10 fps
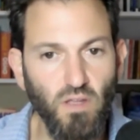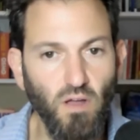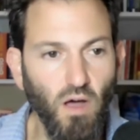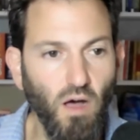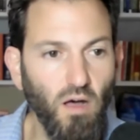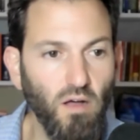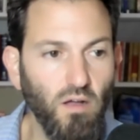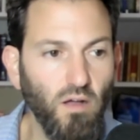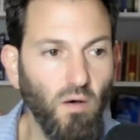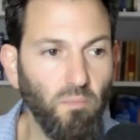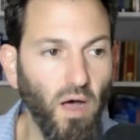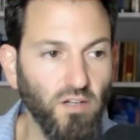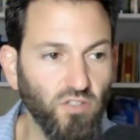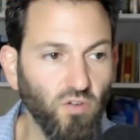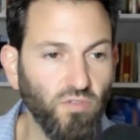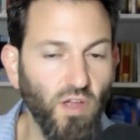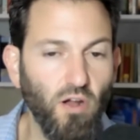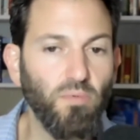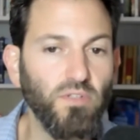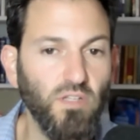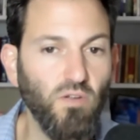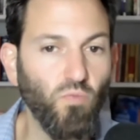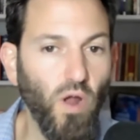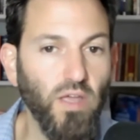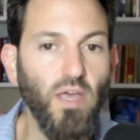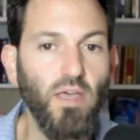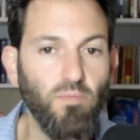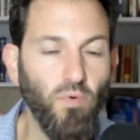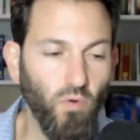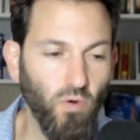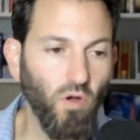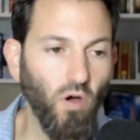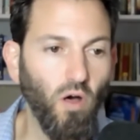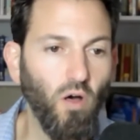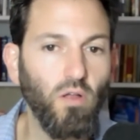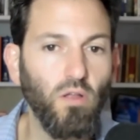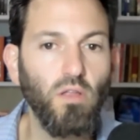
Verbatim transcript: a postural therapist can write a protocol